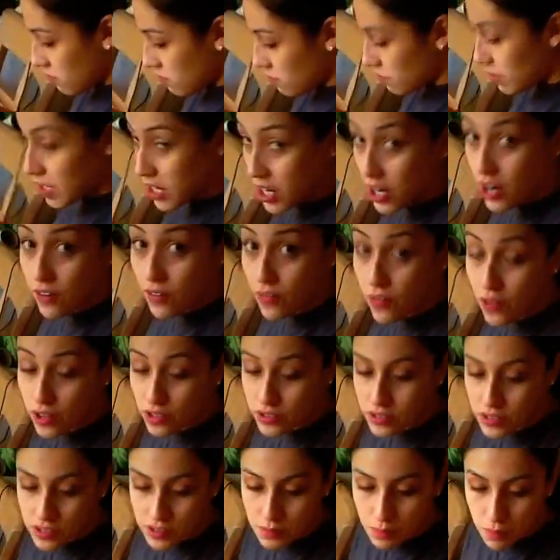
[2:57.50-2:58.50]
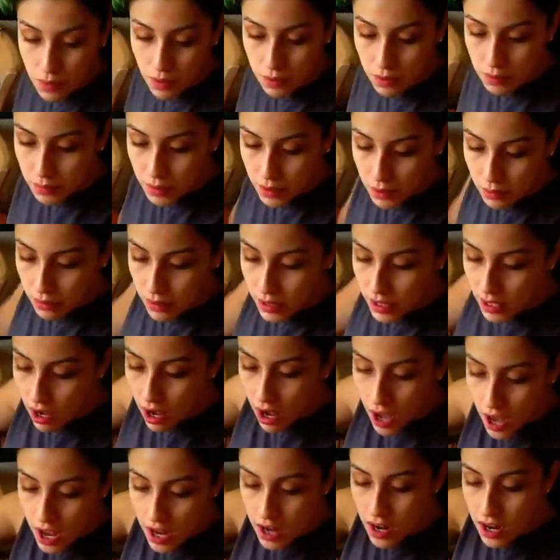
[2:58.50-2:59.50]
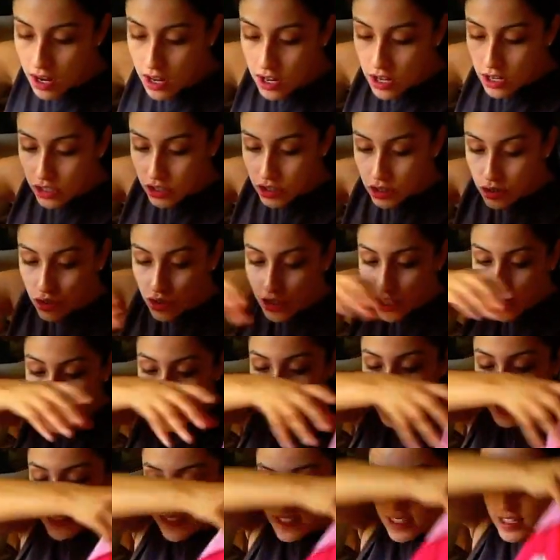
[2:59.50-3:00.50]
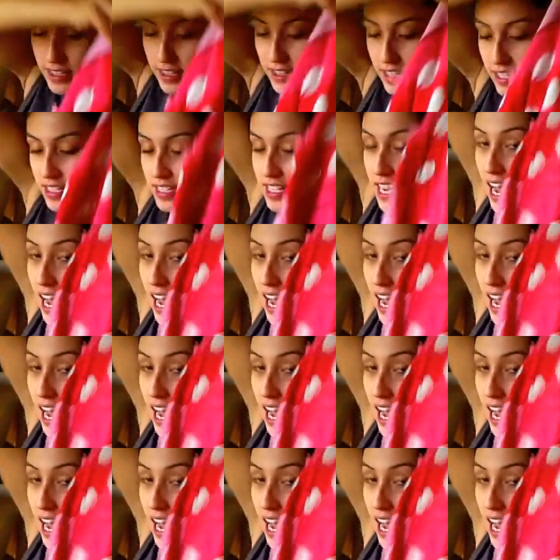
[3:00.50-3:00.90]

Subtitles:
Be careful because it's probably really hot. So you're gonna get the